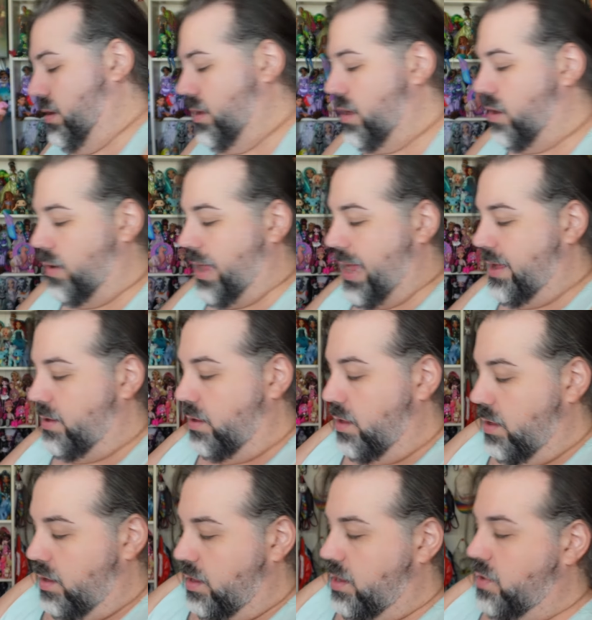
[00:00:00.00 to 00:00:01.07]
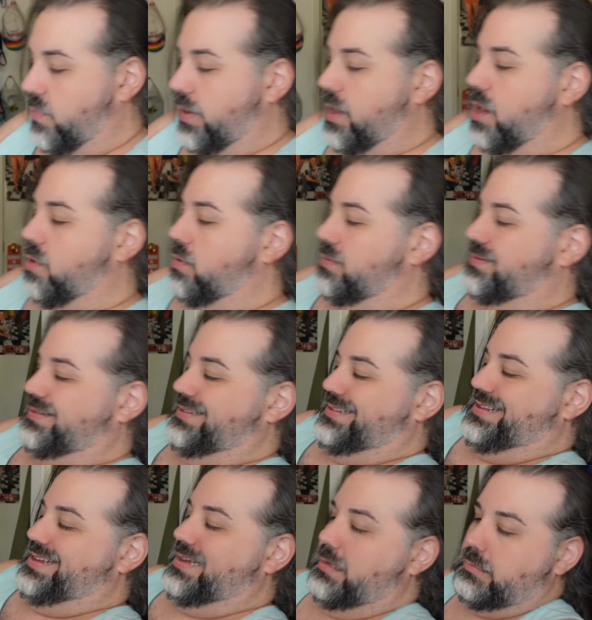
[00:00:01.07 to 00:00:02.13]
Okay, here we go.
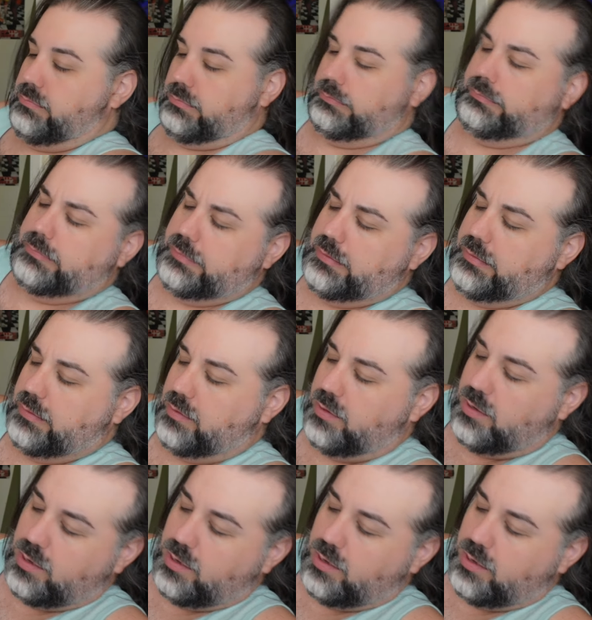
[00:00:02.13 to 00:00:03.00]
Ooh,